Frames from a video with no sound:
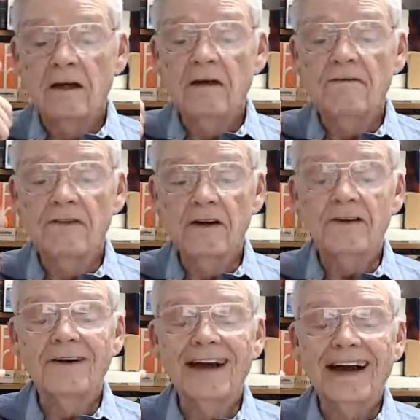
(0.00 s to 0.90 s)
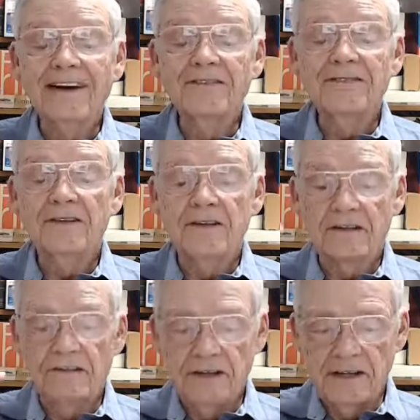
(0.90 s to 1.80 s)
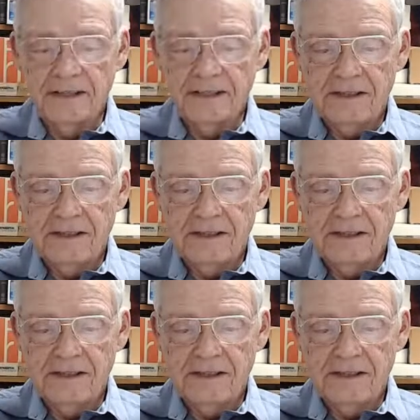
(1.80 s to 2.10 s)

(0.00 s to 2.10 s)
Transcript: Further, after the feast,